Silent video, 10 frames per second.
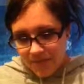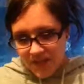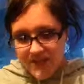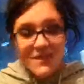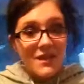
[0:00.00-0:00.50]

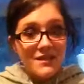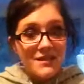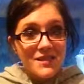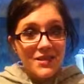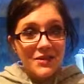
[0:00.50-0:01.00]
It's
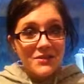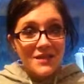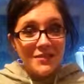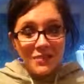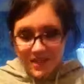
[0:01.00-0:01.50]
nuts though. Has
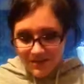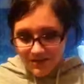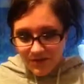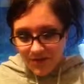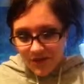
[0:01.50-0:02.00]
anybody
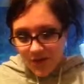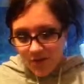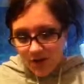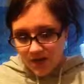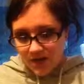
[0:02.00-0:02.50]
ever like
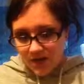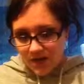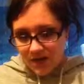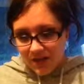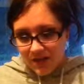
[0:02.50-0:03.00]
watched
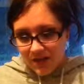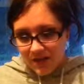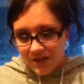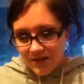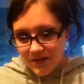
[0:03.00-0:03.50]

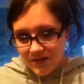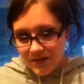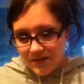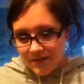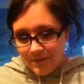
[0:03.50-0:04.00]
their
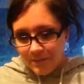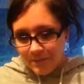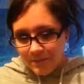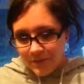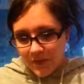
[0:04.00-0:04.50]

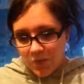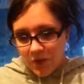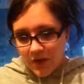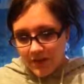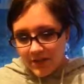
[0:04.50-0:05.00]

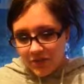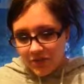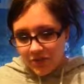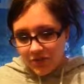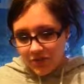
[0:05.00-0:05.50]
wattage
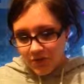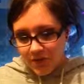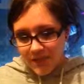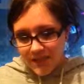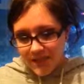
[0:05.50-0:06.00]

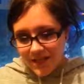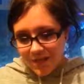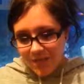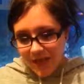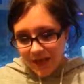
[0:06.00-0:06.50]
scroll and see
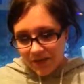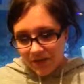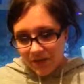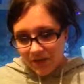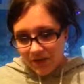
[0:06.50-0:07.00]
their
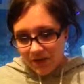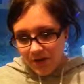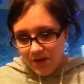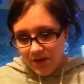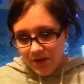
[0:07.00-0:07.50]
battery bar
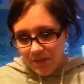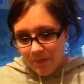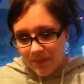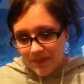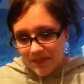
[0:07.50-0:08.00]
go
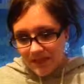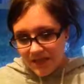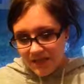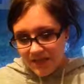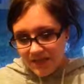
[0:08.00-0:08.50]
up? That's
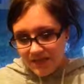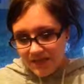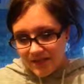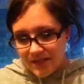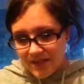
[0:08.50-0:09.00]

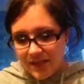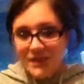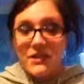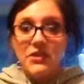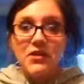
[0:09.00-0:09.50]
nuts. I
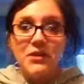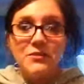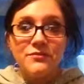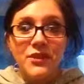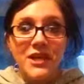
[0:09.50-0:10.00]
literally
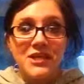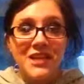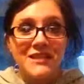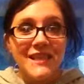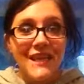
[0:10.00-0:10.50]
was
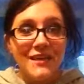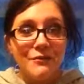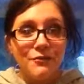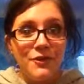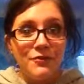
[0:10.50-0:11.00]
flashing dead
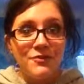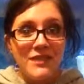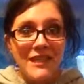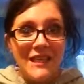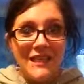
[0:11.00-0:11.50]
at
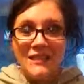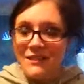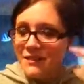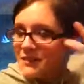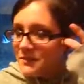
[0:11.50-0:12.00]
50.
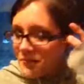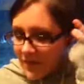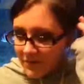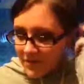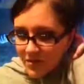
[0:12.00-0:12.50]

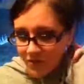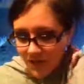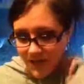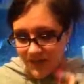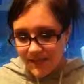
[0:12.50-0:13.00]
That was
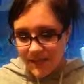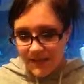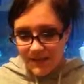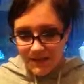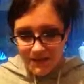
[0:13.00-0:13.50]

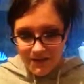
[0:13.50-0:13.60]
crazy.